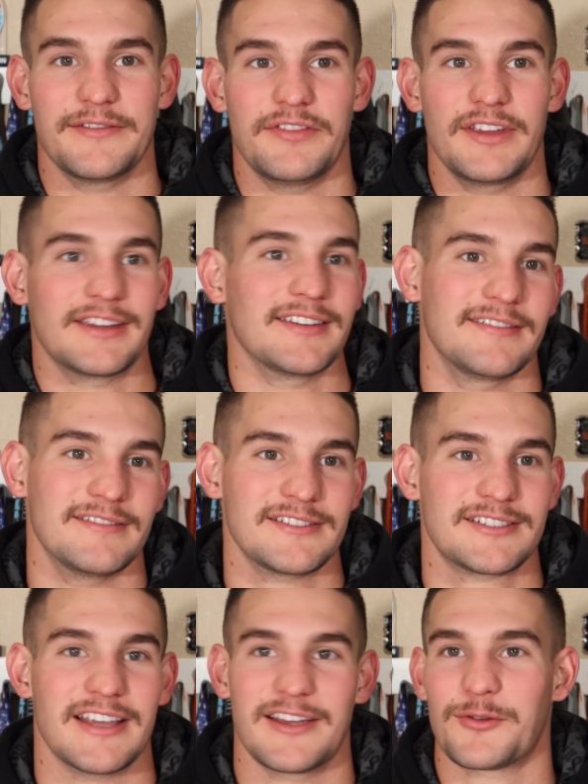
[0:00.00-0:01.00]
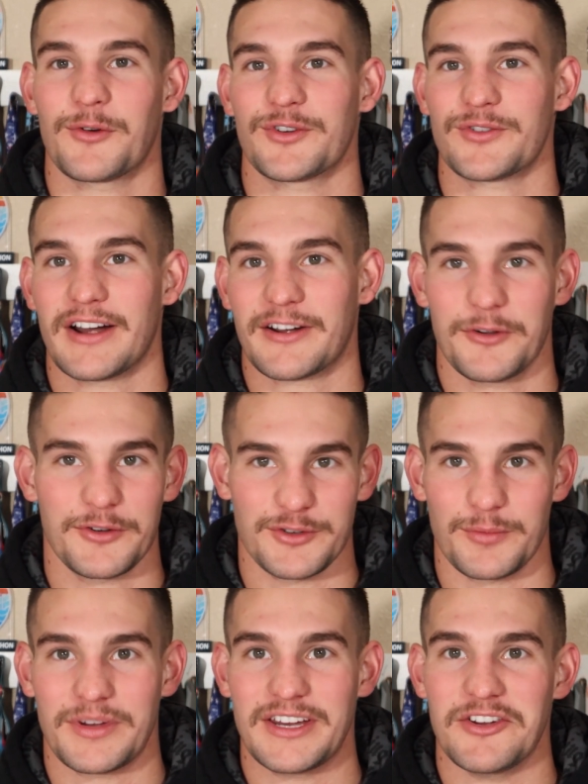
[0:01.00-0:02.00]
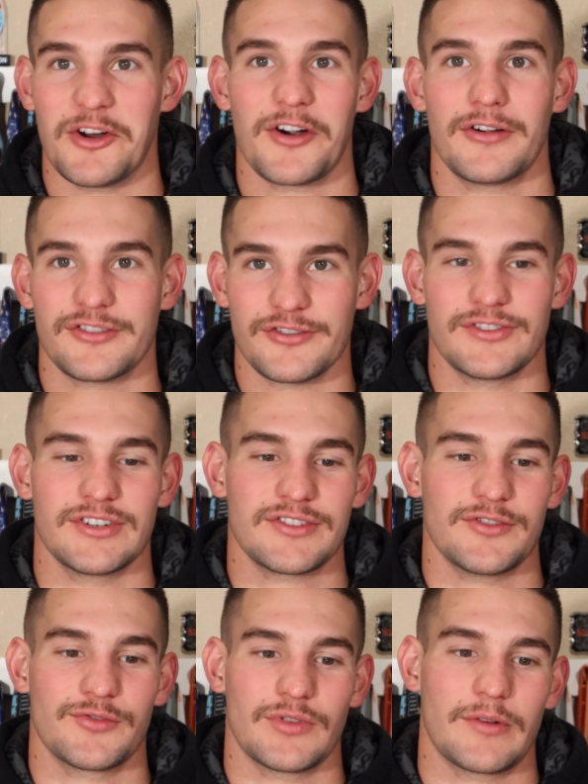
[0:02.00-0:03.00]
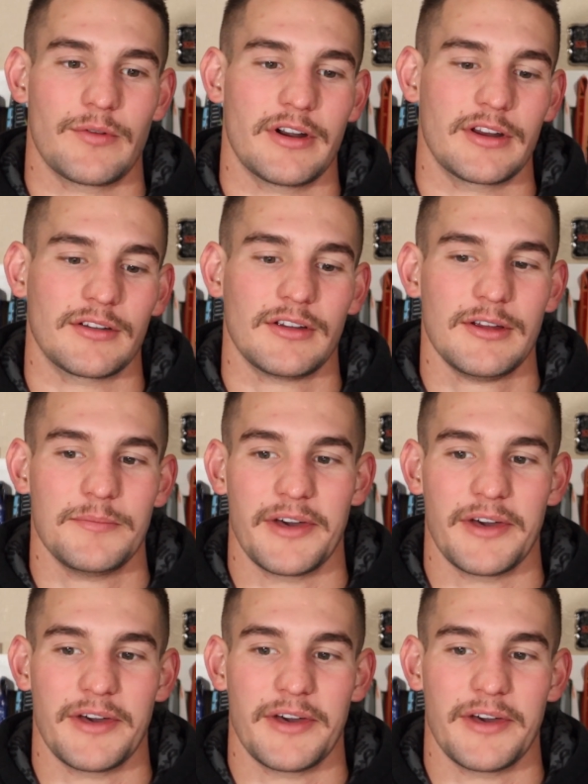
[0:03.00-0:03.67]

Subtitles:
if they can set course records or PRs or just enjoy running